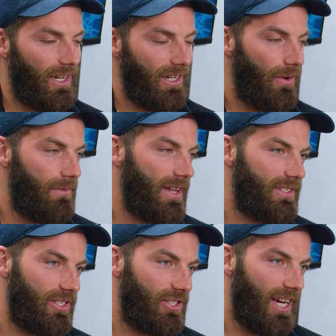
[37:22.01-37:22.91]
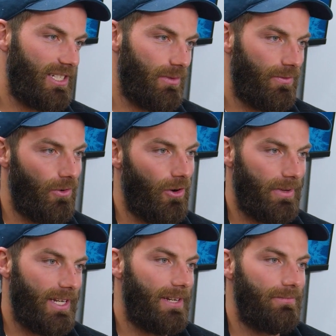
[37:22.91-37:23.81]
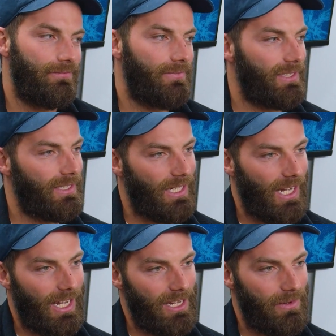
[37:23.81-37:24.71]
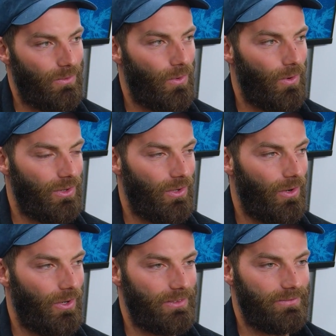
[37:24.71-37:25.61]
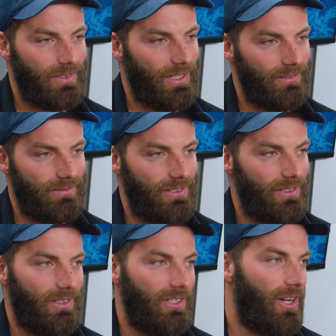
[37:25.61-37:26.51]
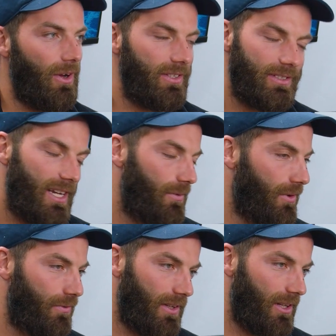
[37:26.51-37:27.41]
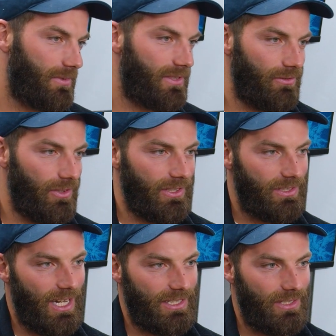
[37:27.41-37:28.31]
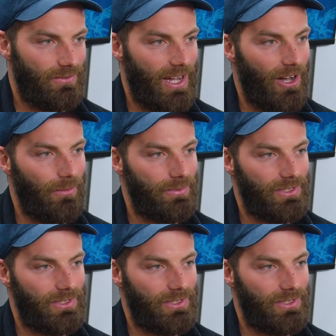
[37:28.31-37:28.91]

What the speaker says: I know we mentioned Shees before, but him and Wardlaw and you've seen Will Phillips really start to develop.